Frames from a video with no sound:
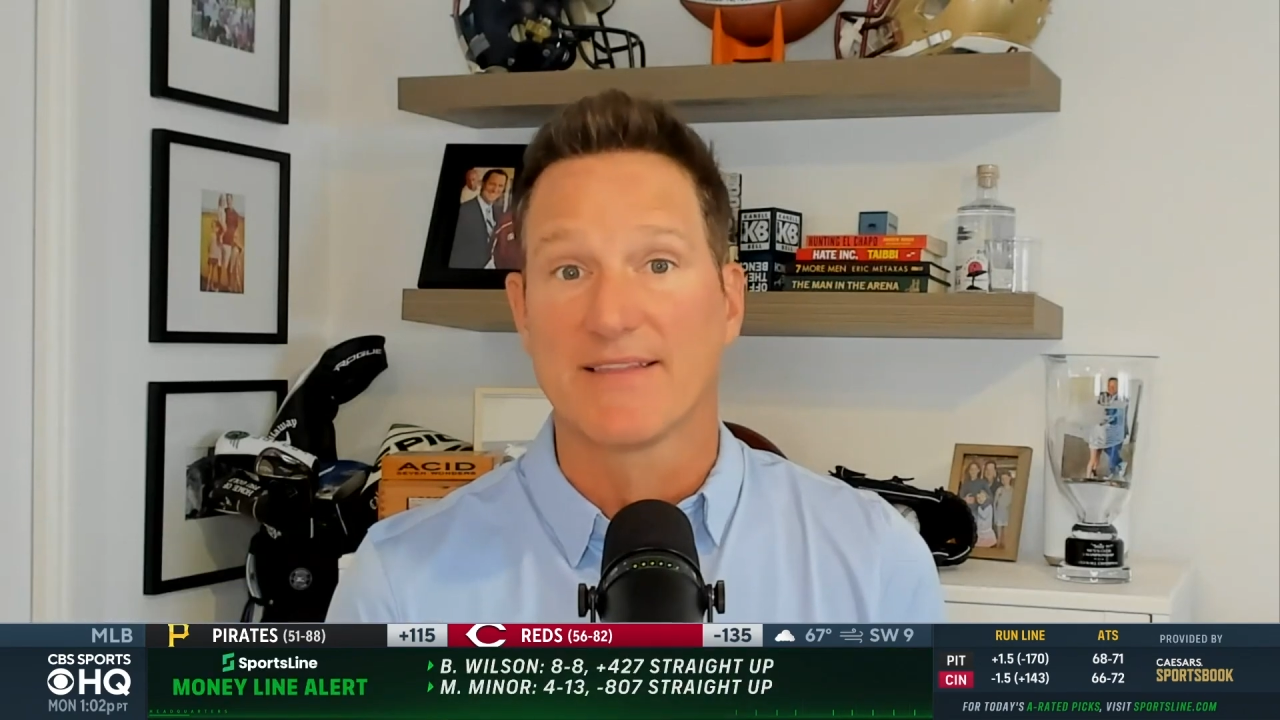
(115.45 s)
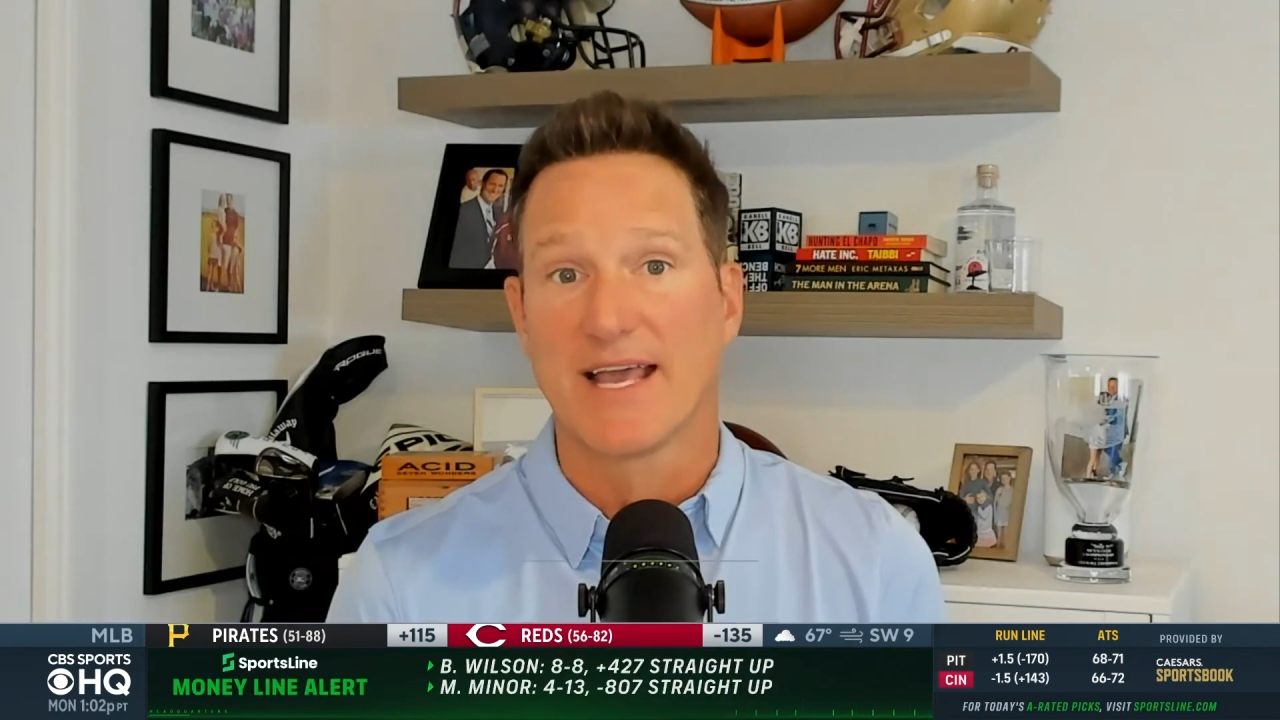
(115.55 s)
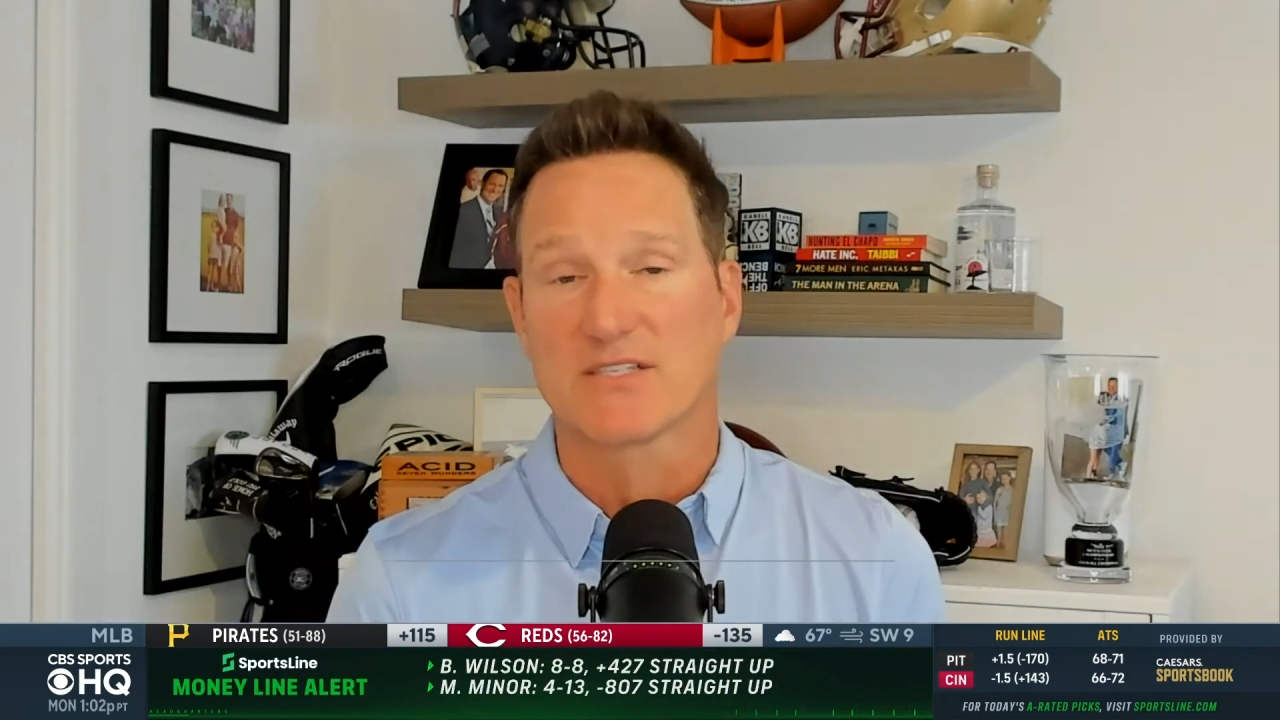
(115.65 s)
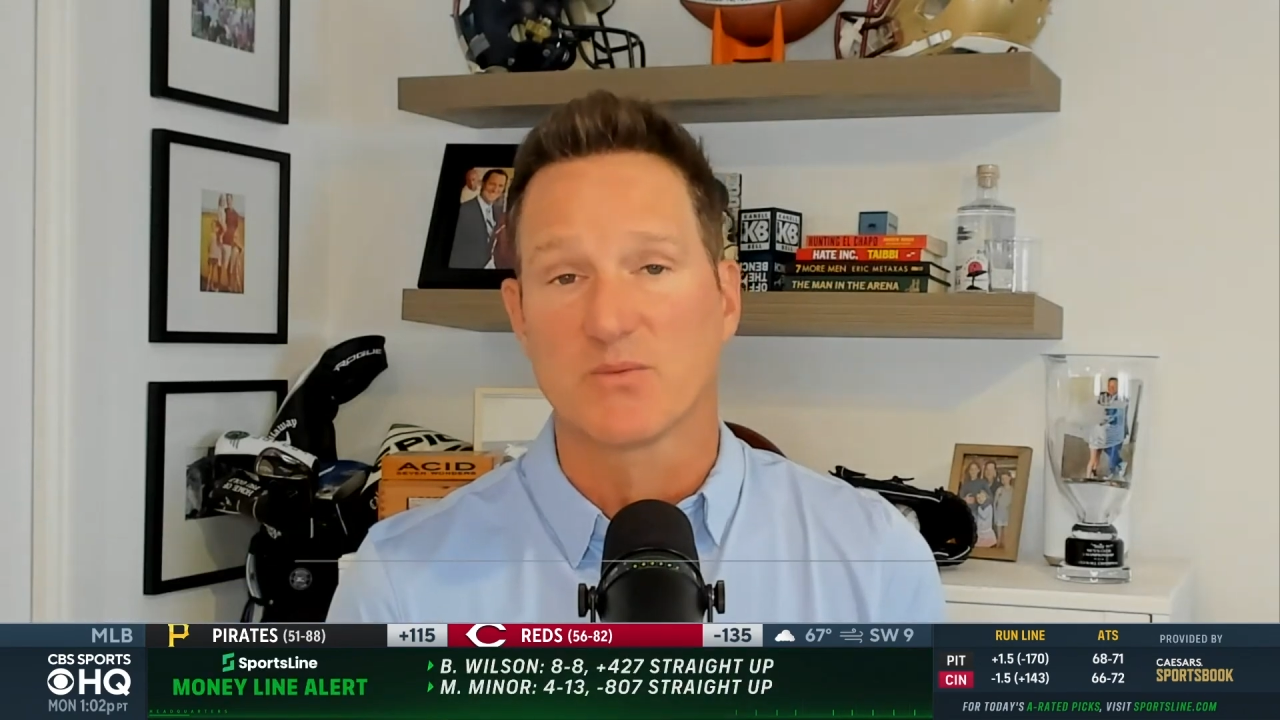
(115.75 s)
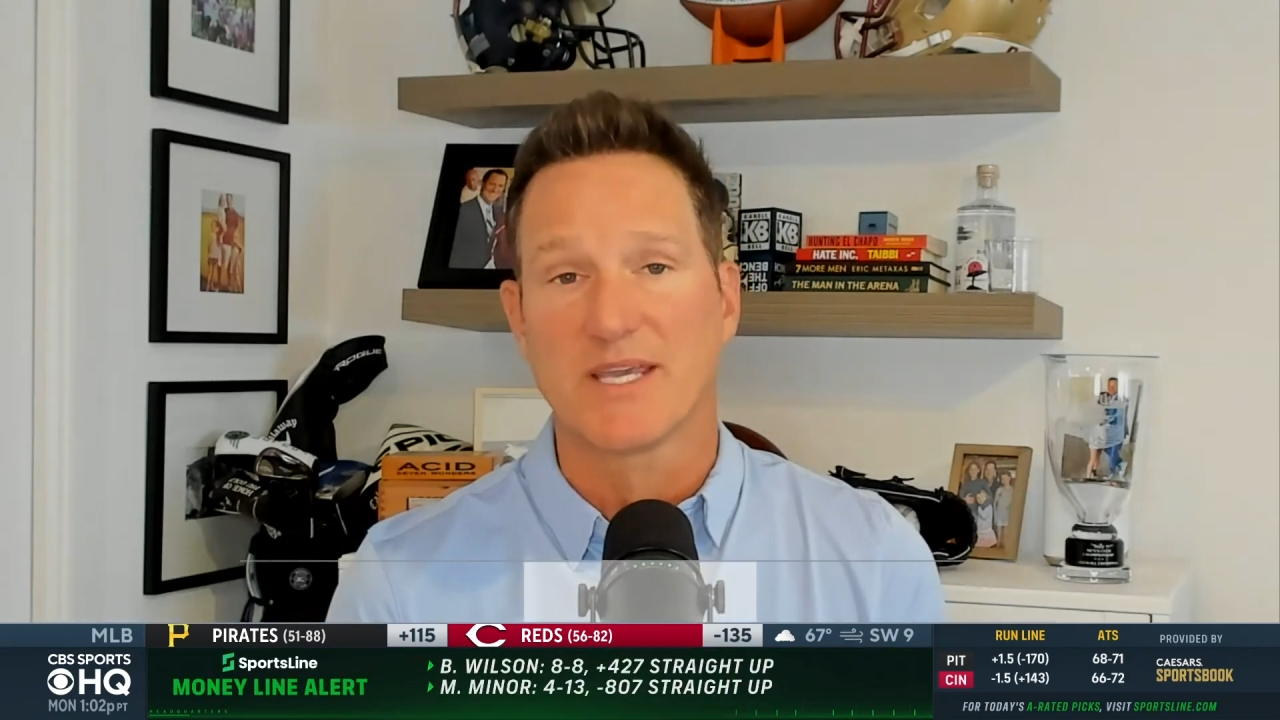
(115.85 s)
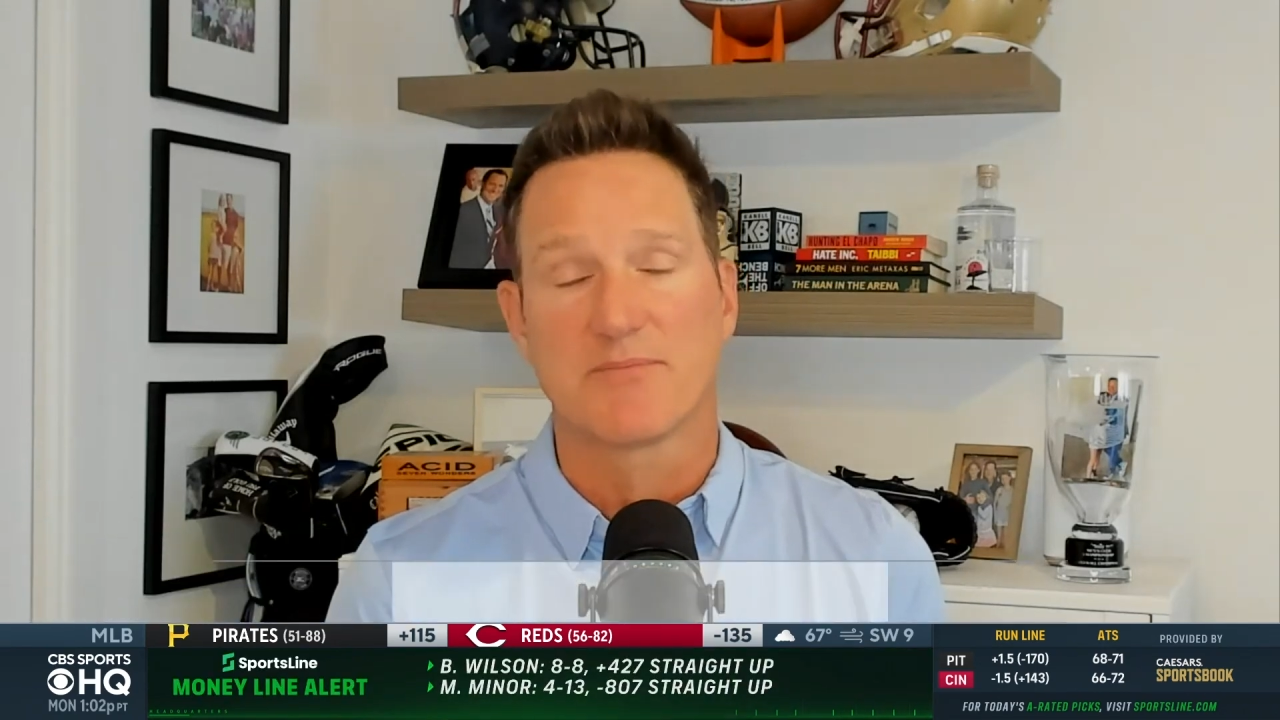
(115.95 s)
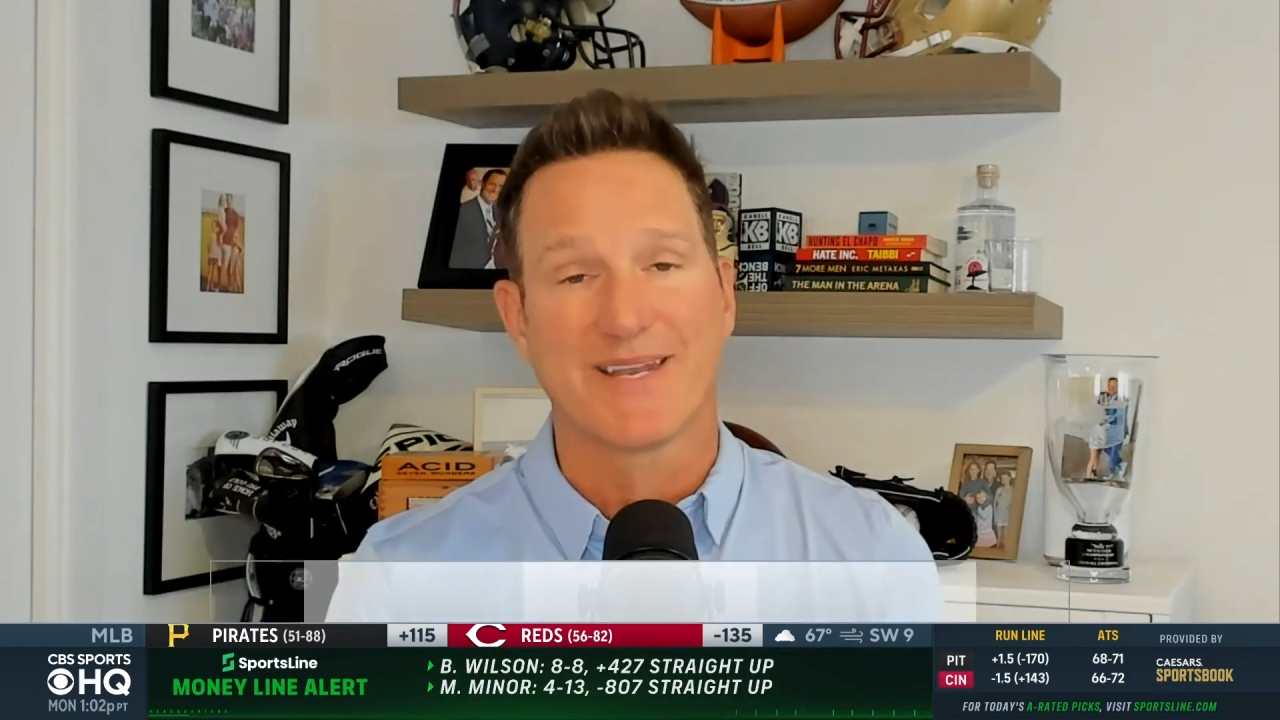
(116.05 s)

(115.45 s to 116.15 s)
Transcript: in the next week.